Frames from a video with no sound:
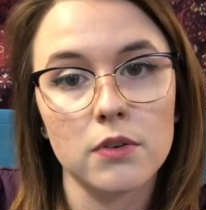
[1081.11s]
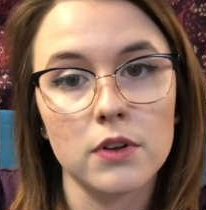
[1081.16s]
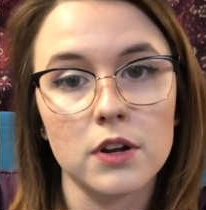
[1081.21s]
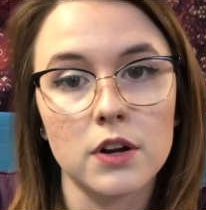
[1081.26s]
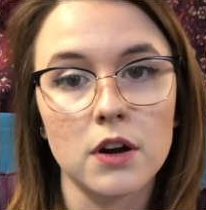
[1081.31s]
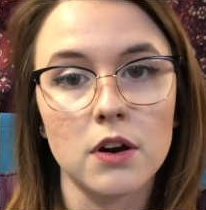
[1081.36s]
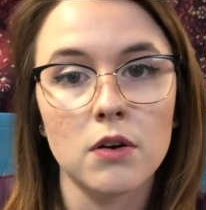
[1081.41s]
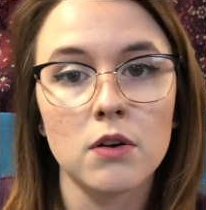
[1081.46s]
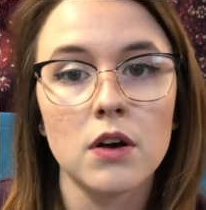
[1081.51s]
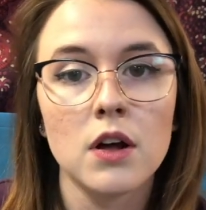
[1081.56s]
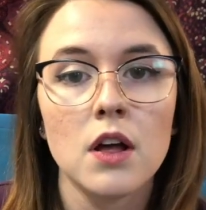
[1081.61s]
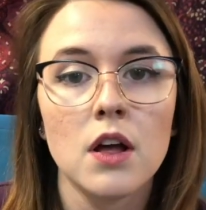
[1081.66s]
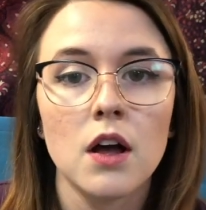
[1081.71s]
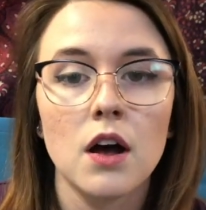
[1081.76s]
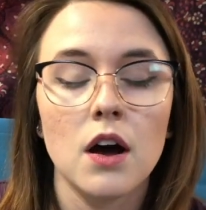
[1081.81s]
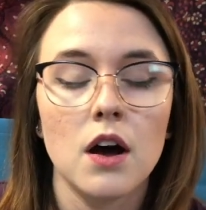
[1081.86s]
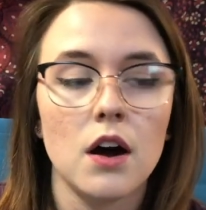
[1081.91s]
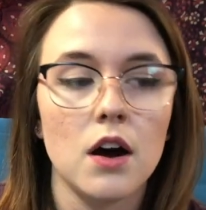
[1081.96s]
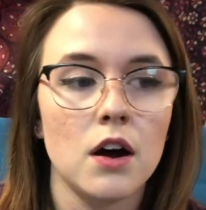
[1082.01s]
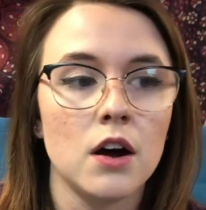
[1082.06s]
you know?
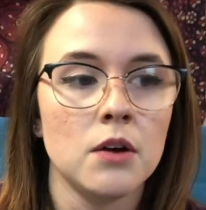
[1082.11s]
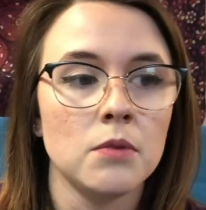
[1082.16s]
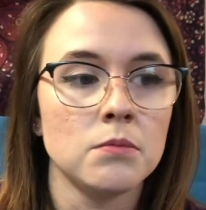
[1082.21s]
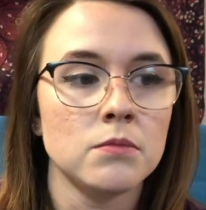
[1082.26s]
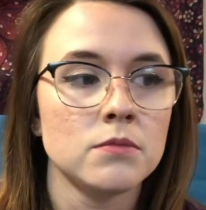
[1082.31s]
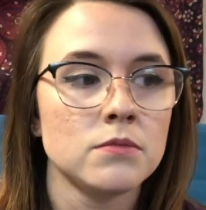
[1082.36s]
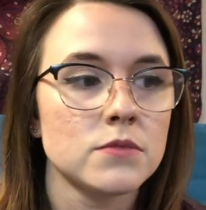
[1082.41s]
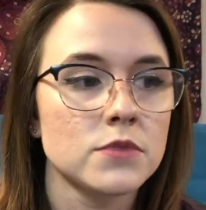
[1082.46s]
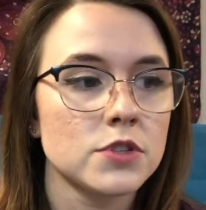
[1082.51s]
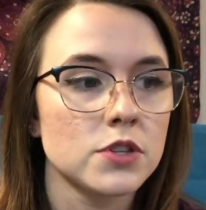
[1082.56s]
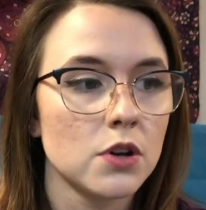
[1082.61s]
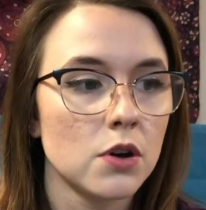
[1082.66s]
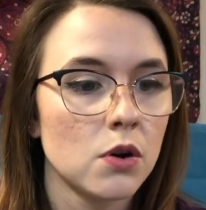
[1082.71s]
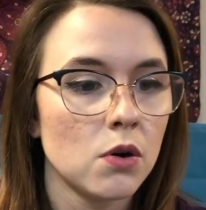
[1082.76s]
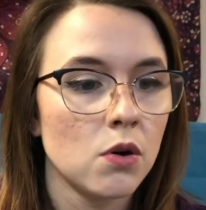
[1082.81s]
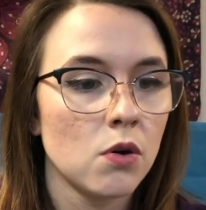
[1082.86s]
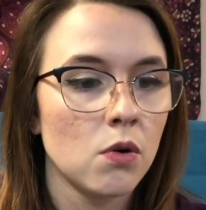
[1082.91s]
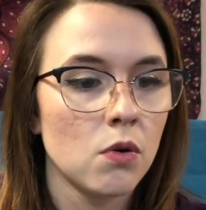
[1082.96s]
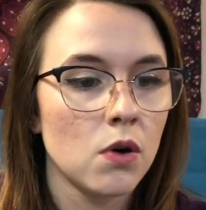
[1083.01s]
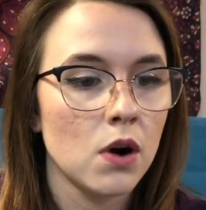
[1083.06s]

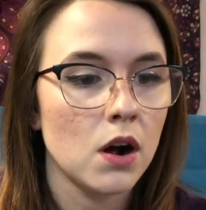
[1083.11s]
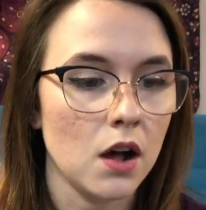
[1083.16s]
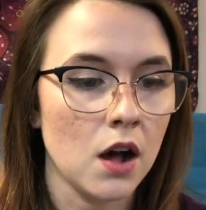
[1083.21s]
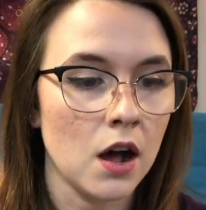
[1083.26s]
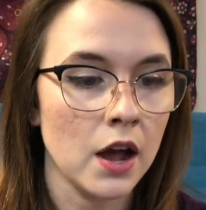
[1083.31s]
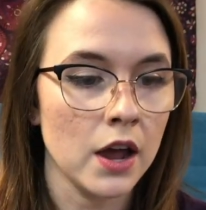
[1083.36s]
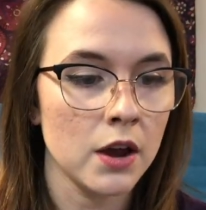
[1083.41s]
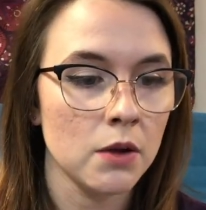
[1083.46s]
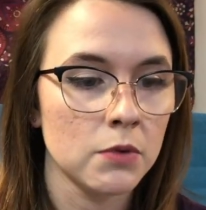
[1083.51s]
So I